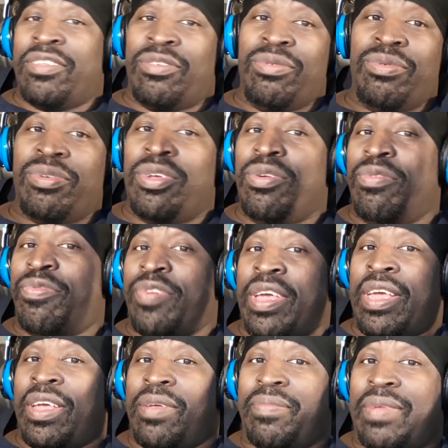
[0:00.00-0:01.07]
do you,
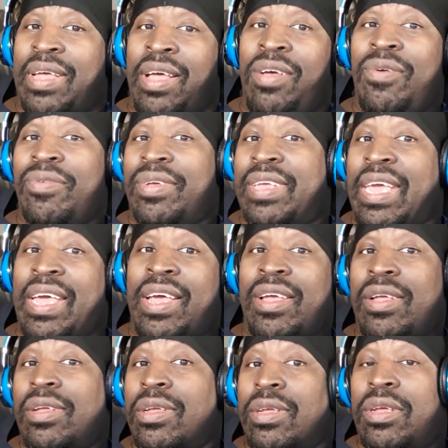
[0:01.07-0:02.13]
fam. I don't care.